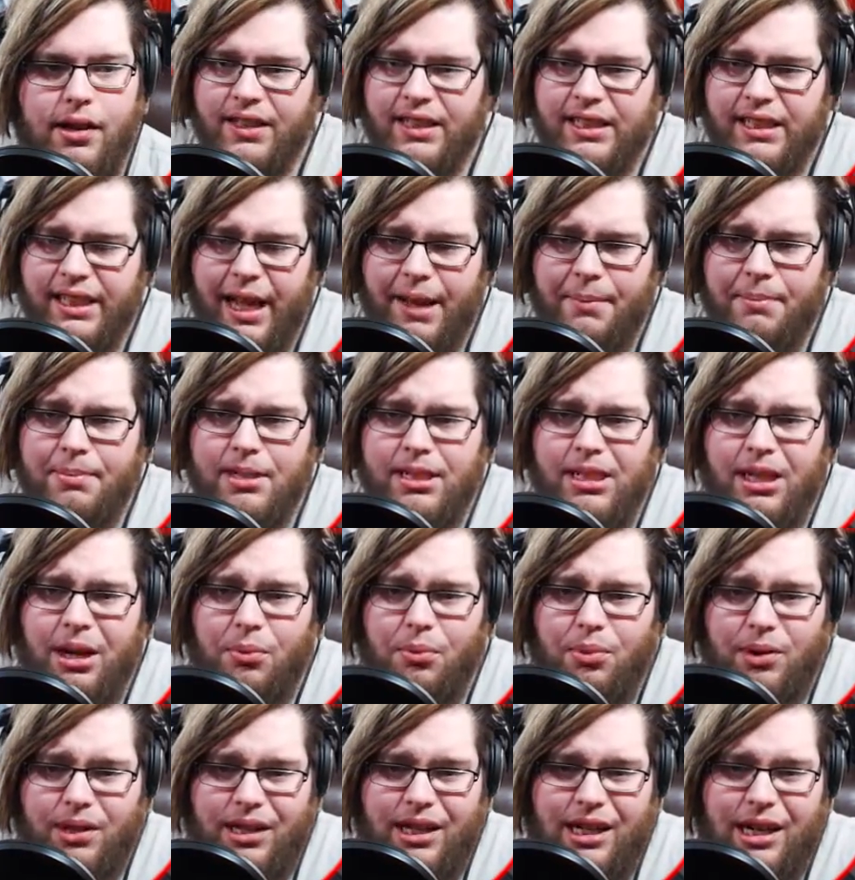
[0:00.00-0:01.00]
This
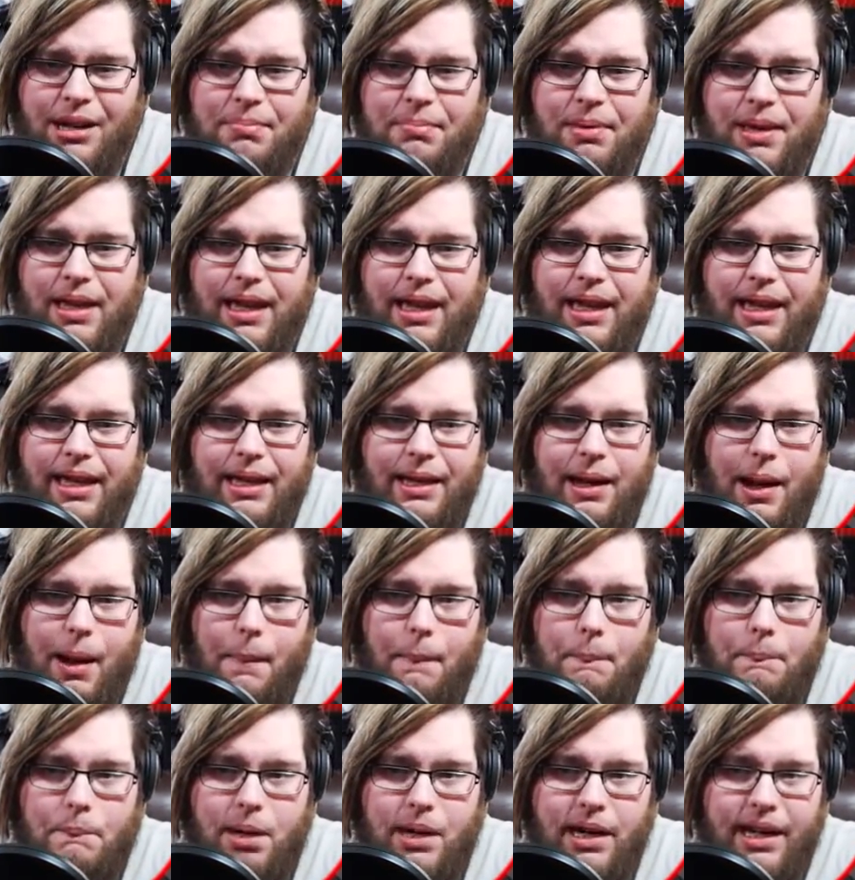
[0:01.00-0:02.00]
episode we're going to be
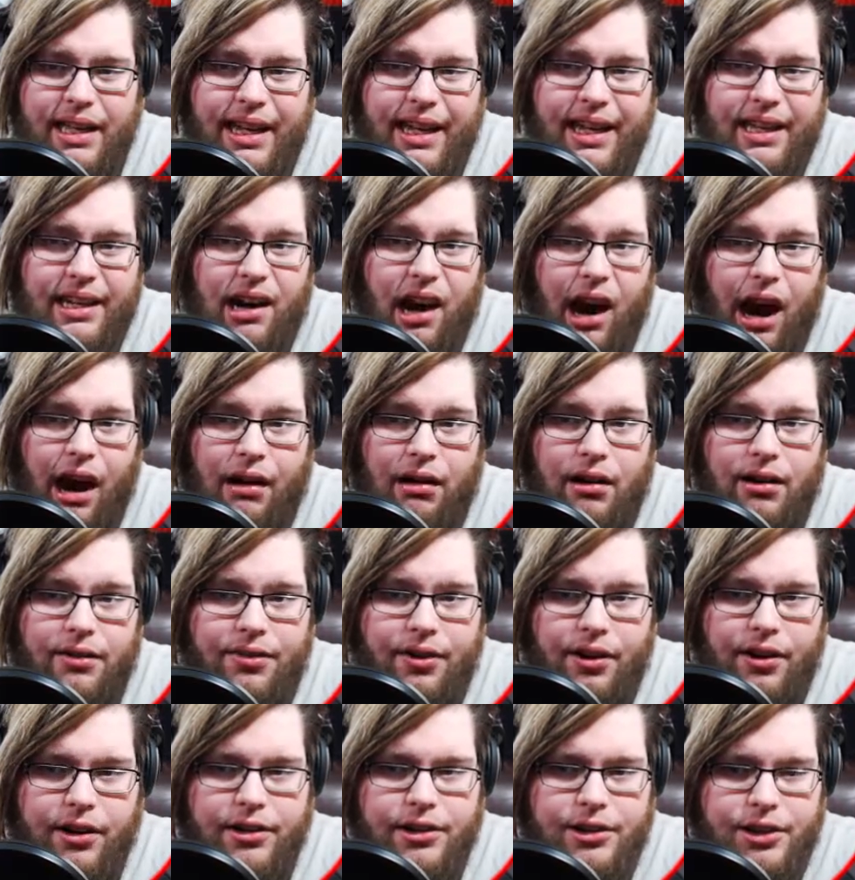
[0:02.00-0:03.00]
putting in our
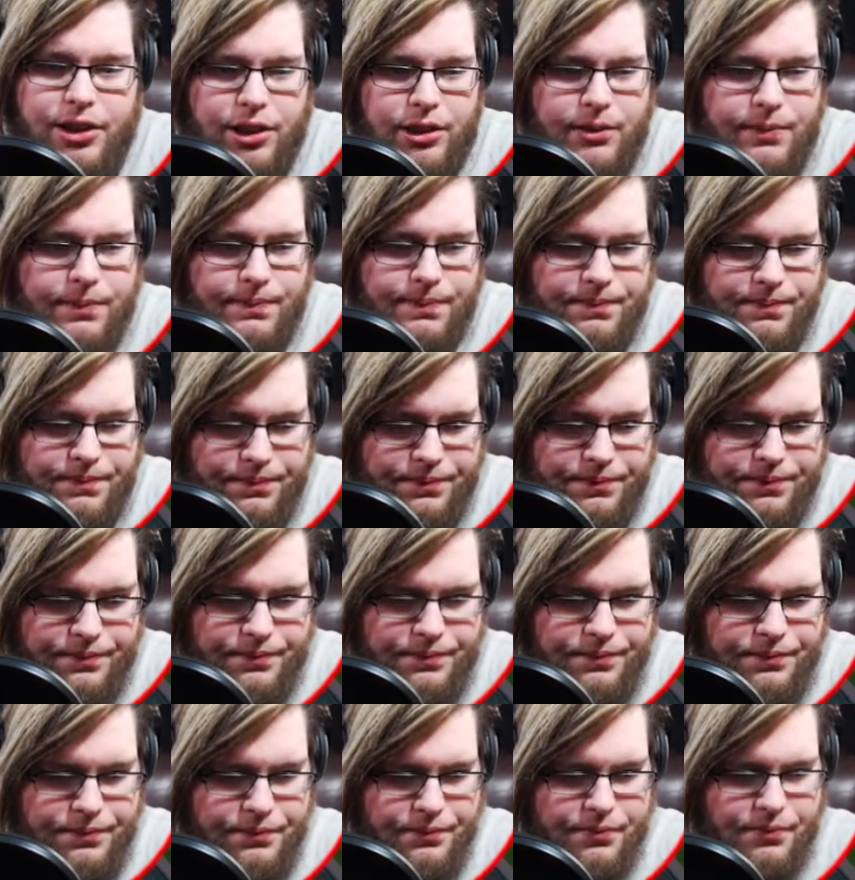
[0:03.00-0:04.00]
furniture
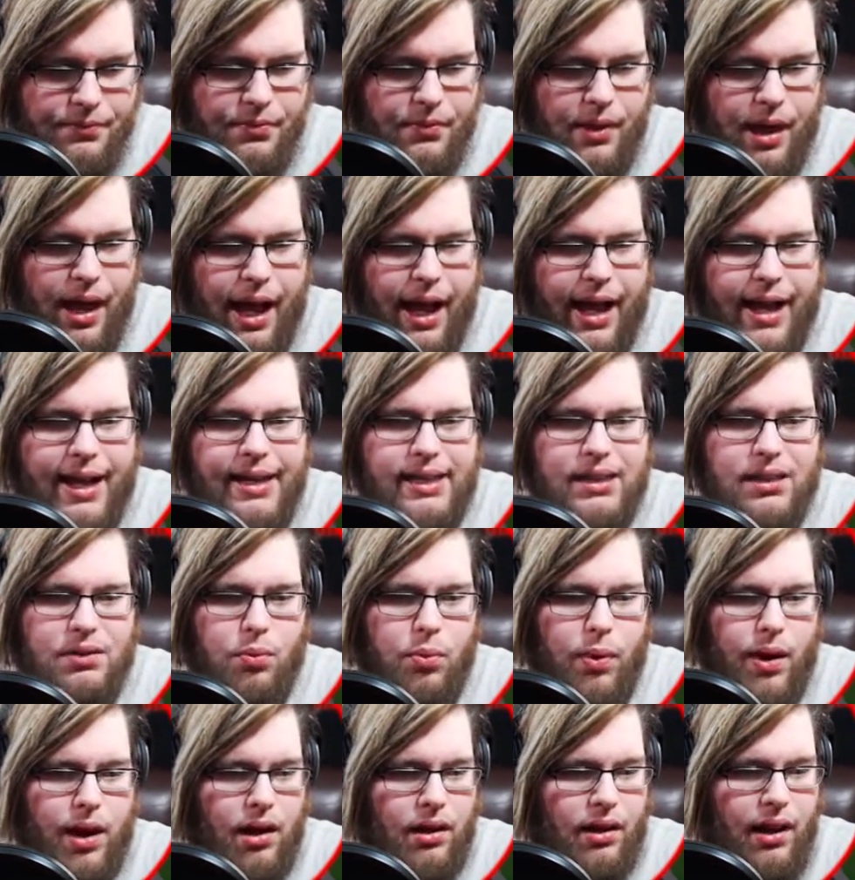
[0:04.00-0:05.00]
as
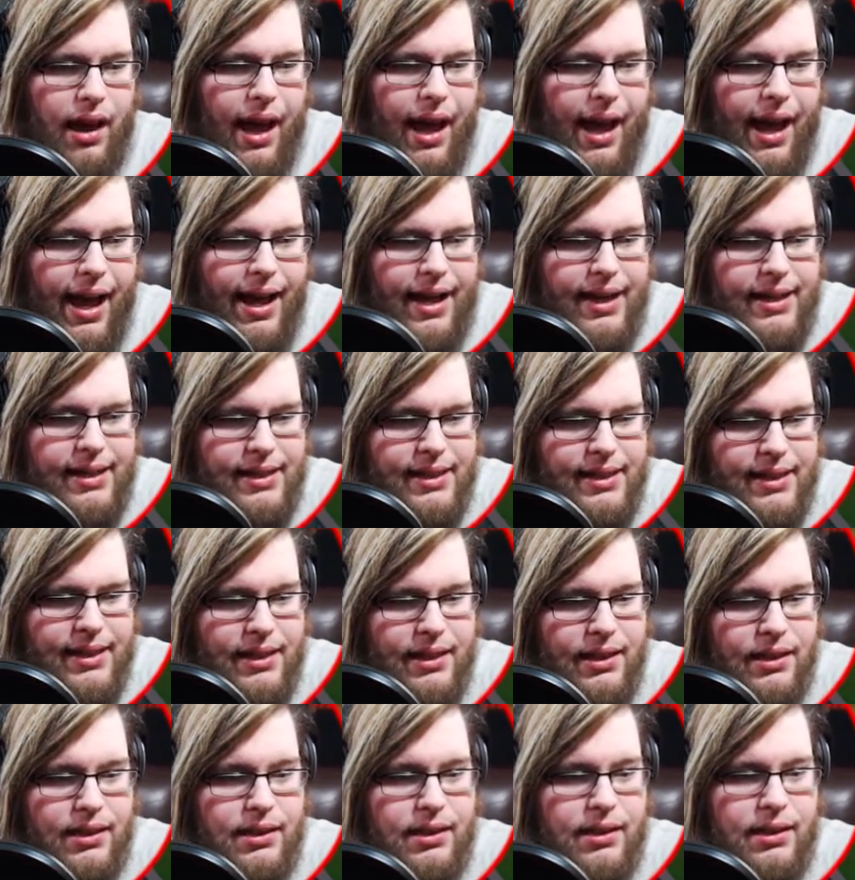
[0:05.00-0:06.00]
well as